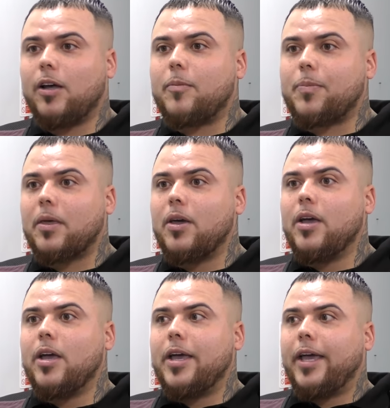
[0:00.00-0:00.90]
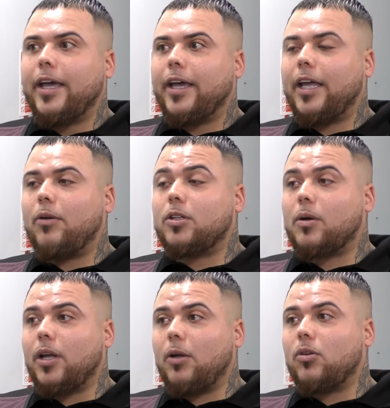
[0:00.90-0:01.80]
And um, he was,
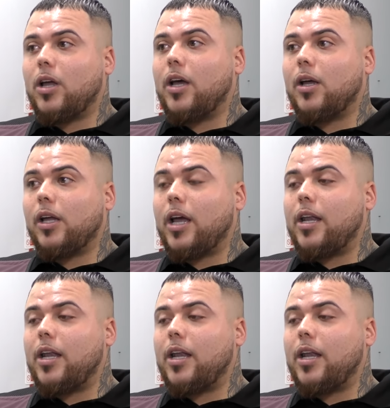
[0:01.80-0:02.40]
a uh, he was uh,